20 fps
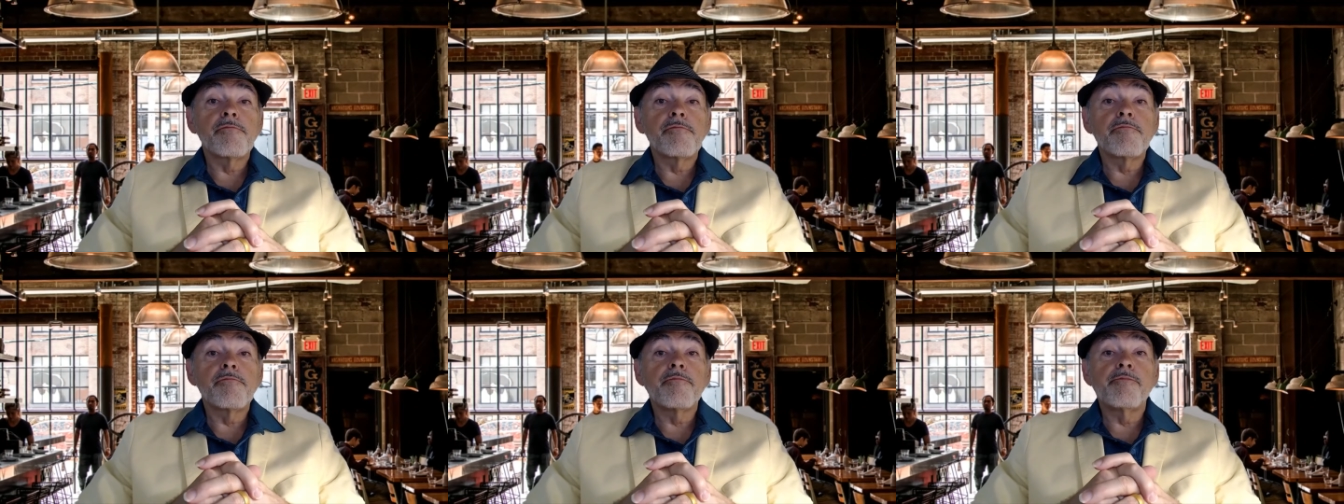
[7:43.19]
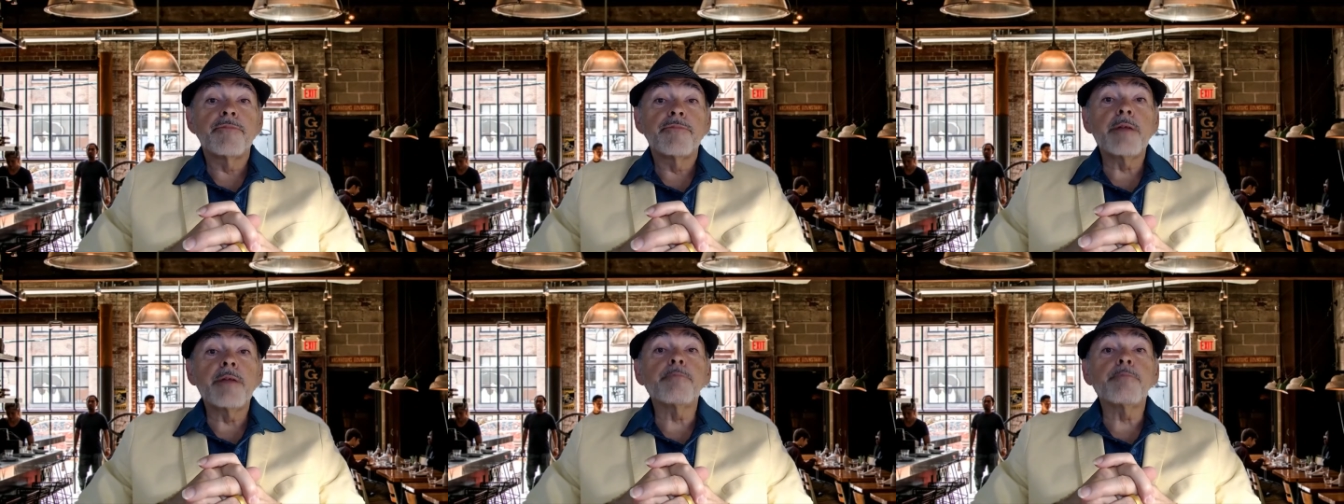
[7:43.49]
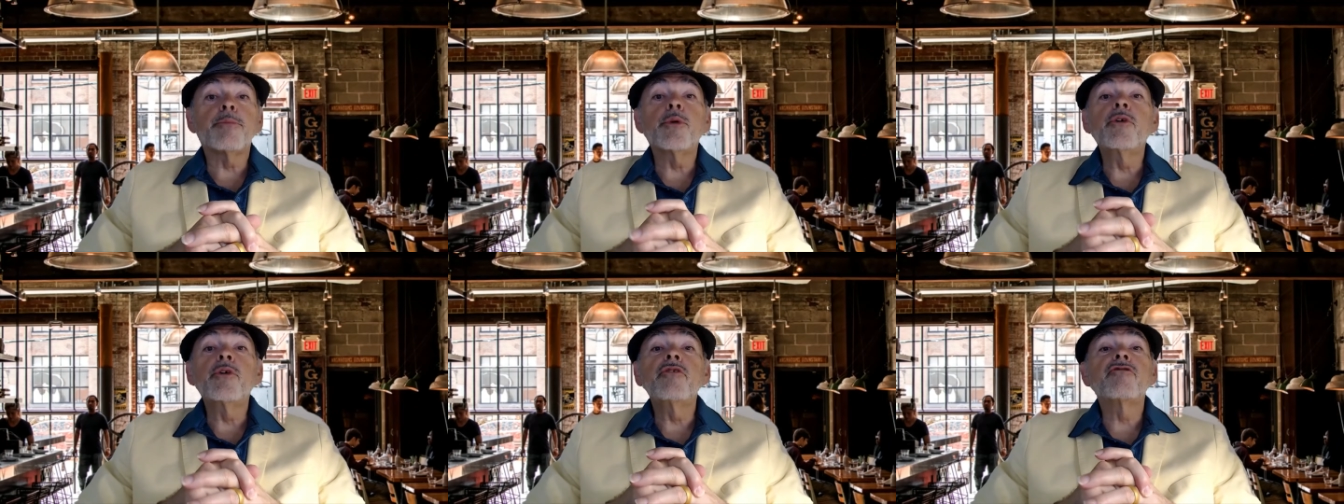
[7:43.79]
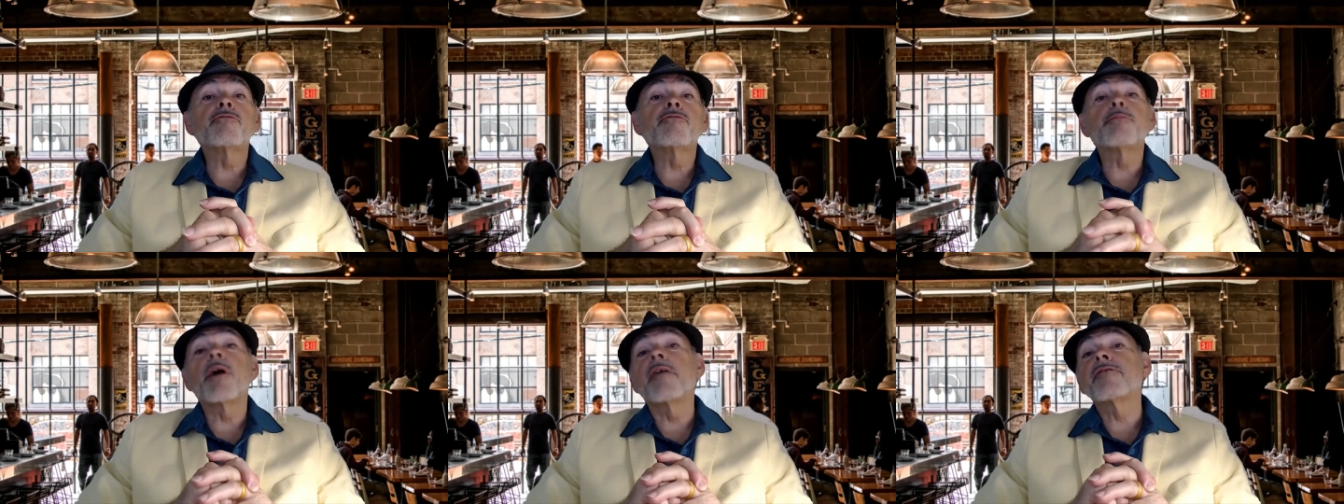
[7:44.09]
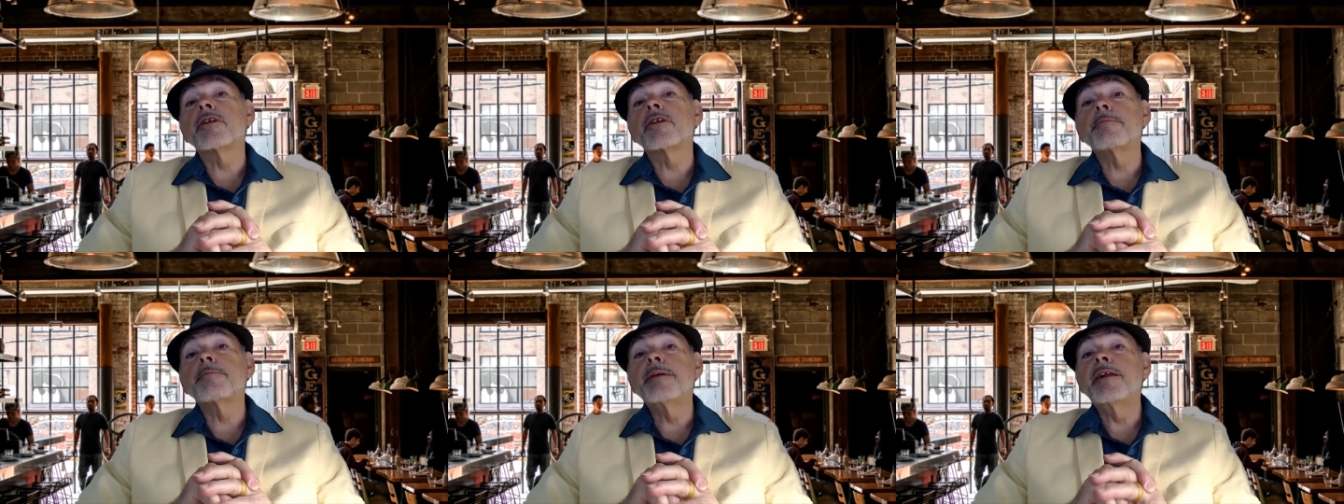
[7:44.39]
improved
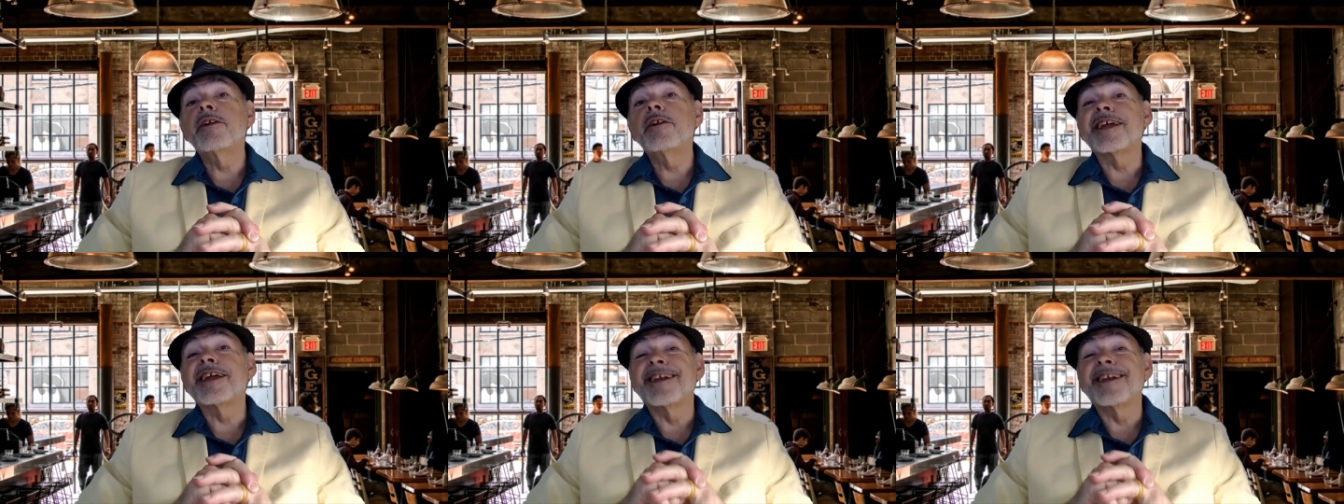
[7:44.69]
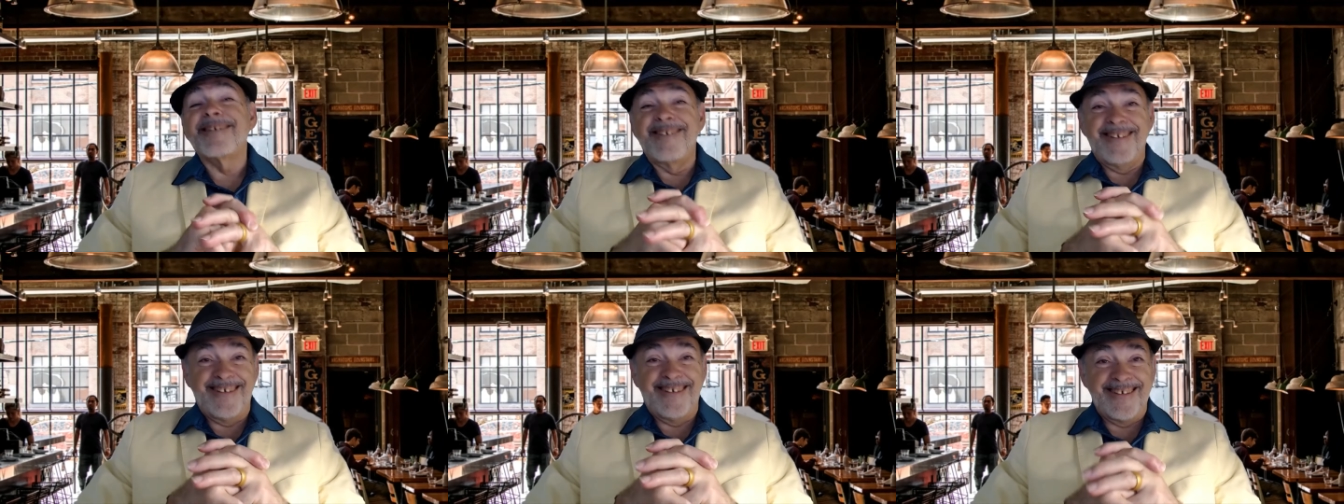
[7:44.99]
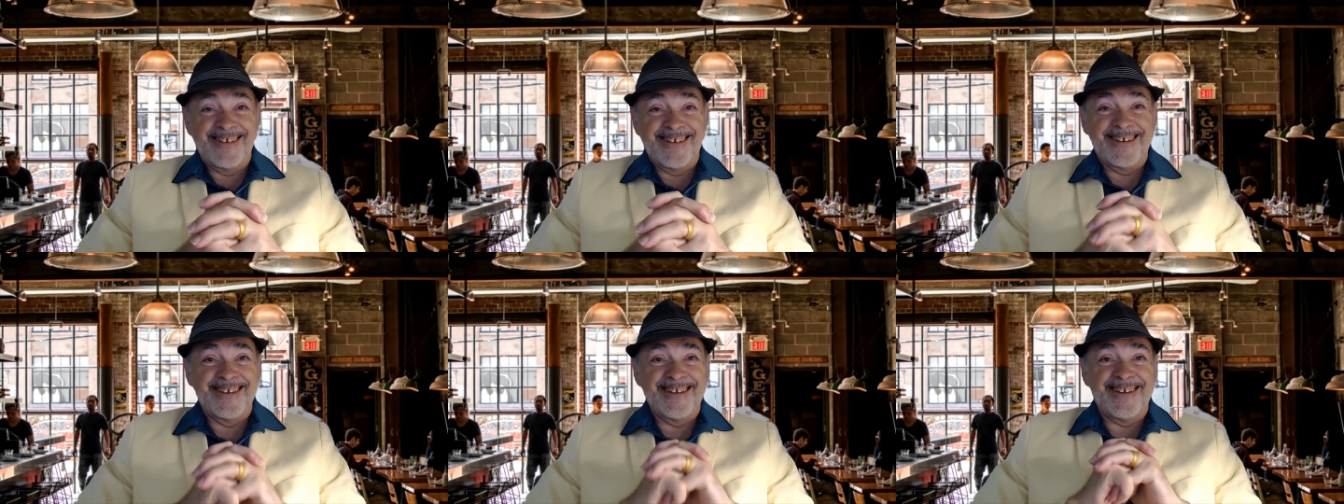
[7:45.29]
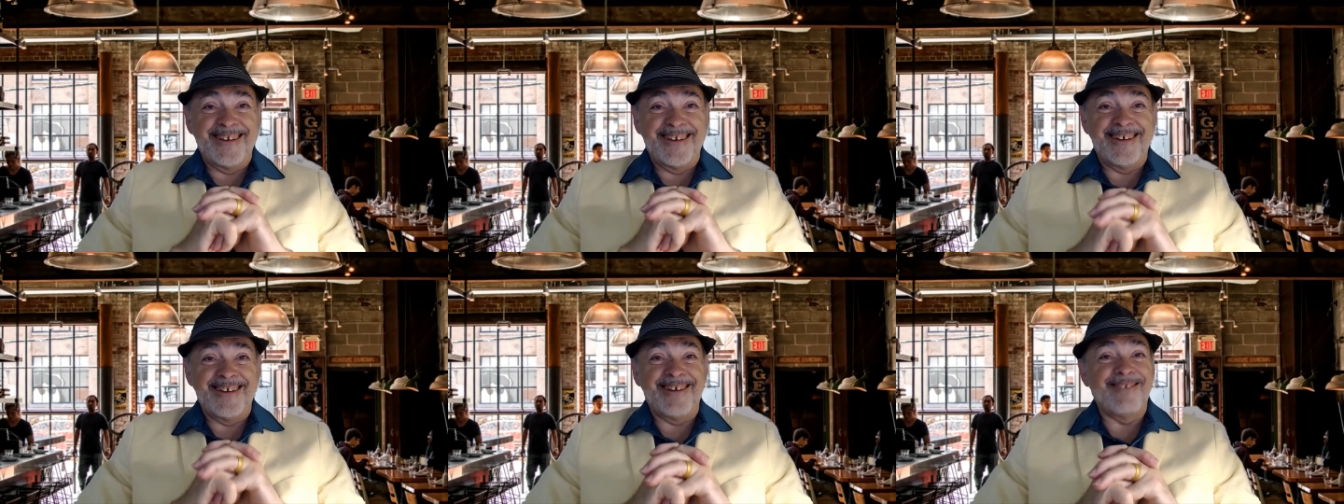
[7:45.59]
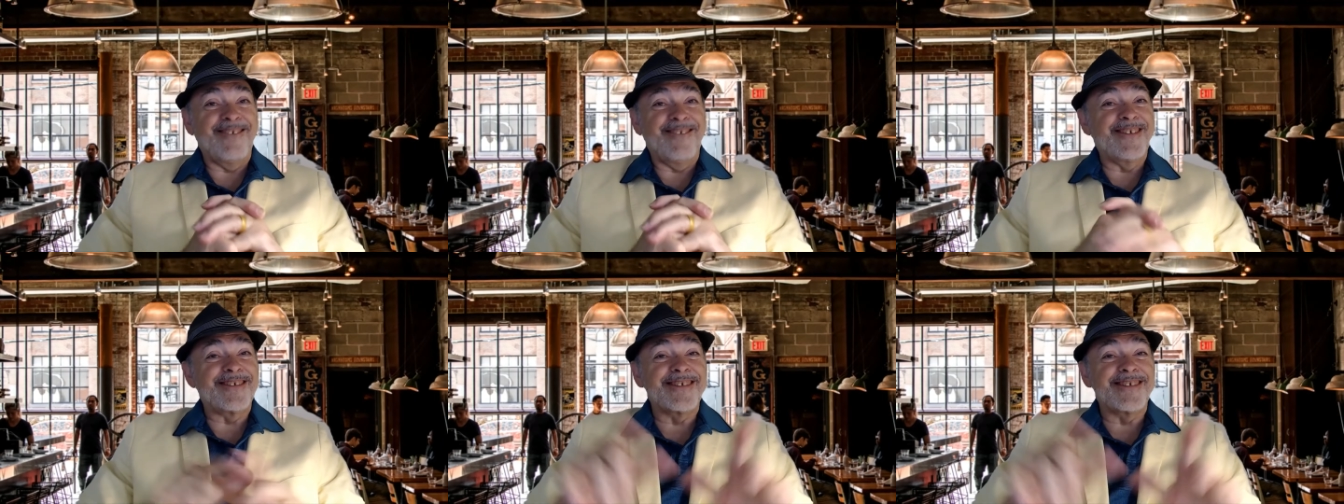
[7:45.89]
profitability, which
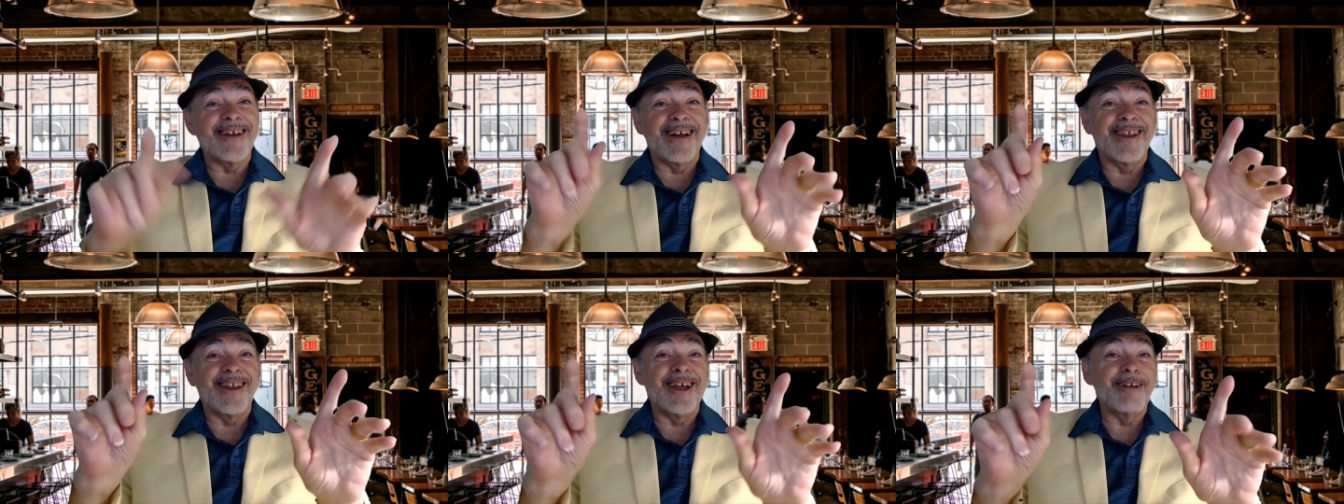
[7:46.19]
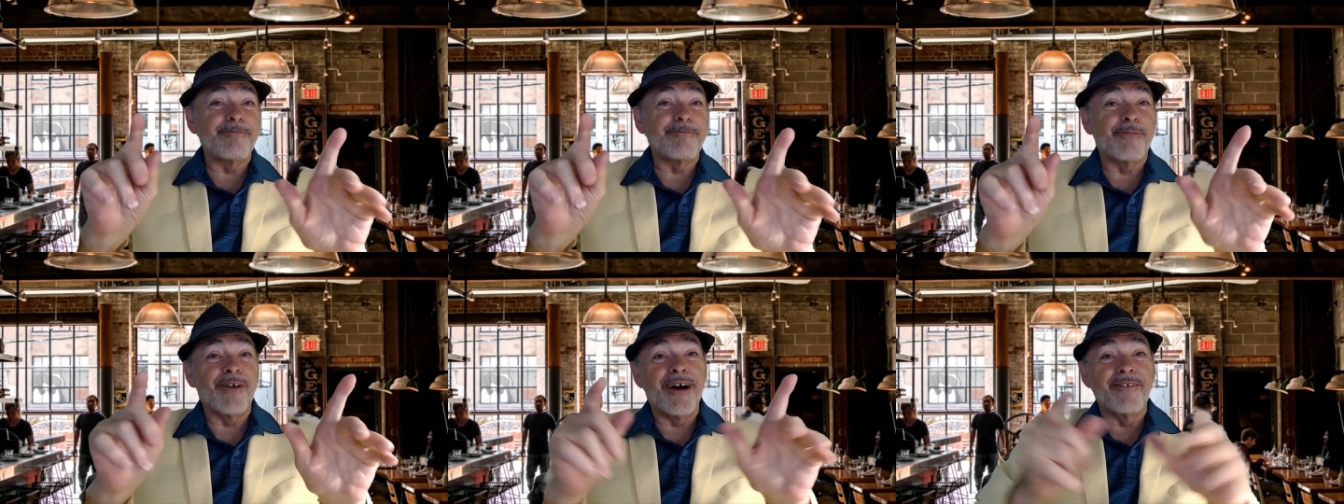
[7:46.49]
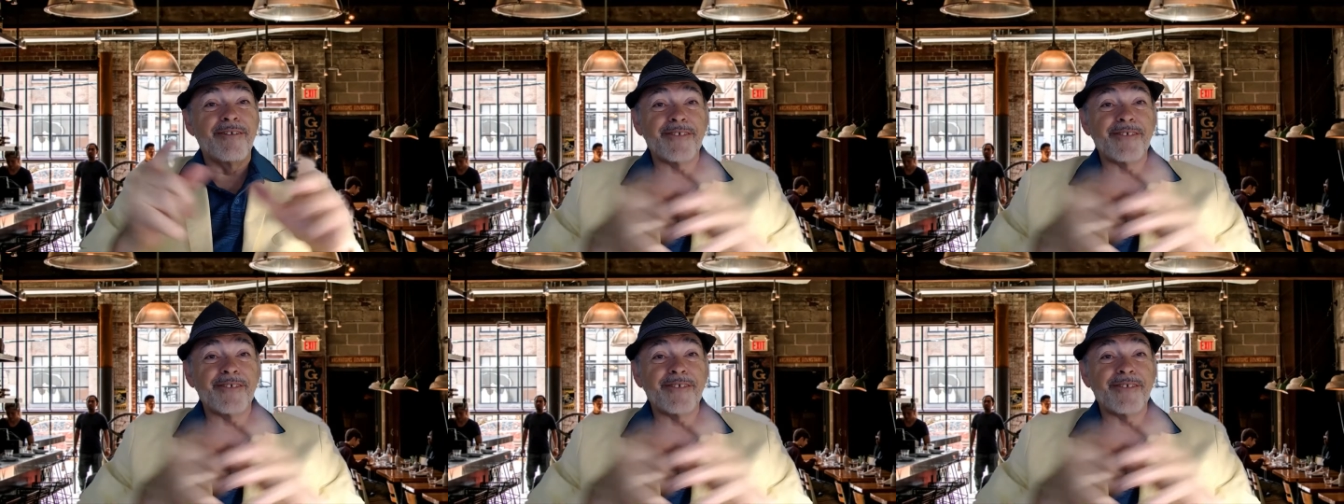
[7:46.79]
I like profit.